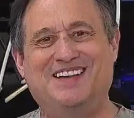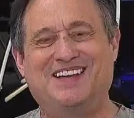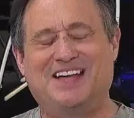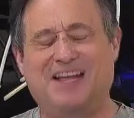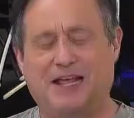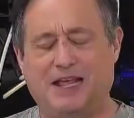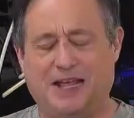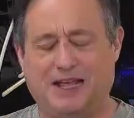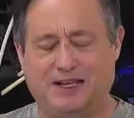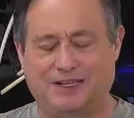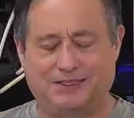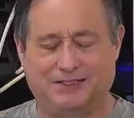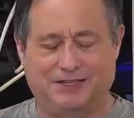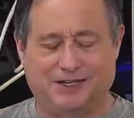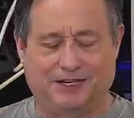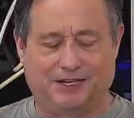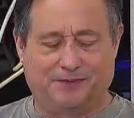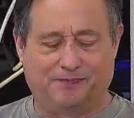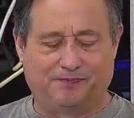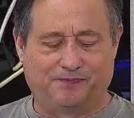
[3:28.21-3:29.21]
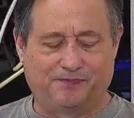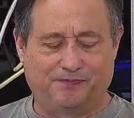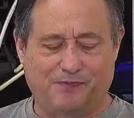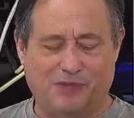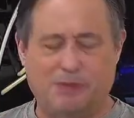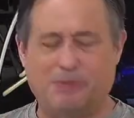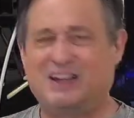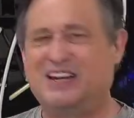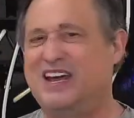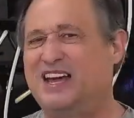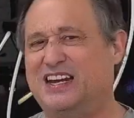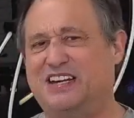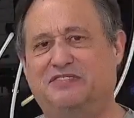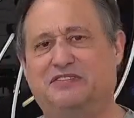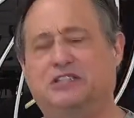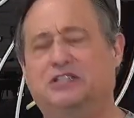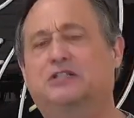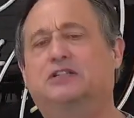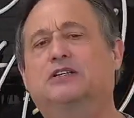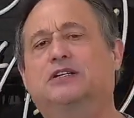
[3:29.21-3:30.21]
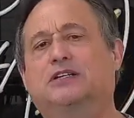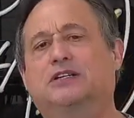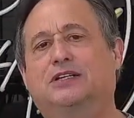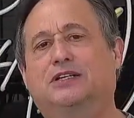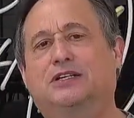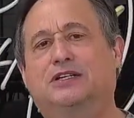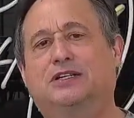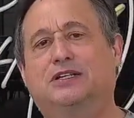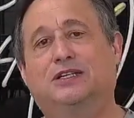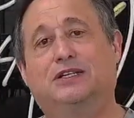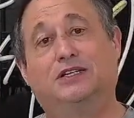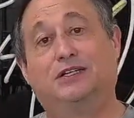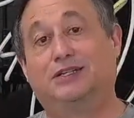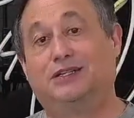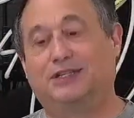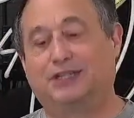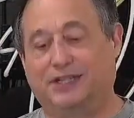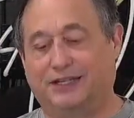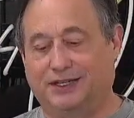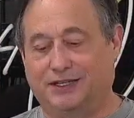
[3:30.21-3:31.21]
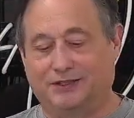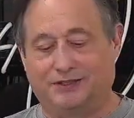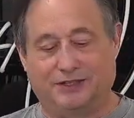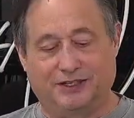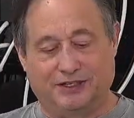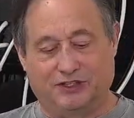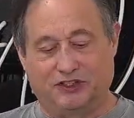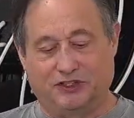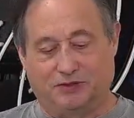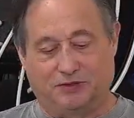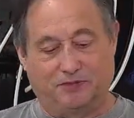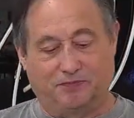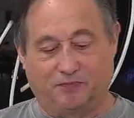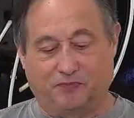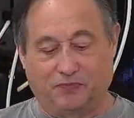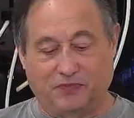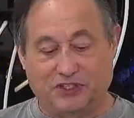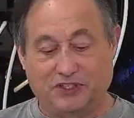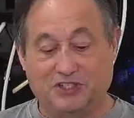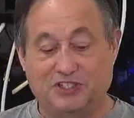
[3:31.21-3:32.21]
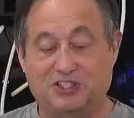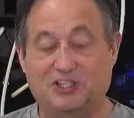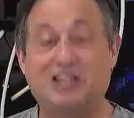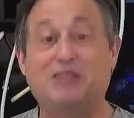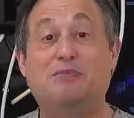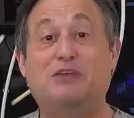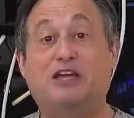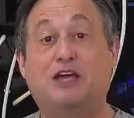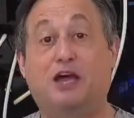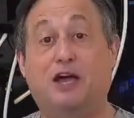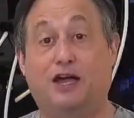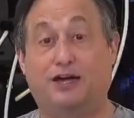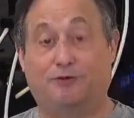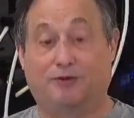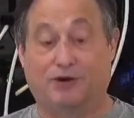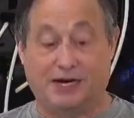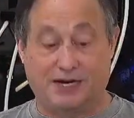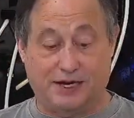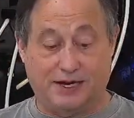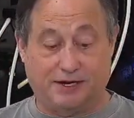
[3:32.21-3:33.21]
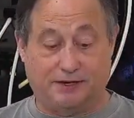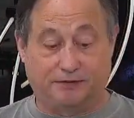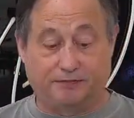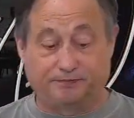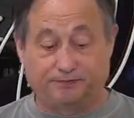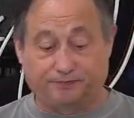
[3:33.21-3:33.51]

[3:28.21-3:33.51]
and maybe not even. And it's steaming hot right now.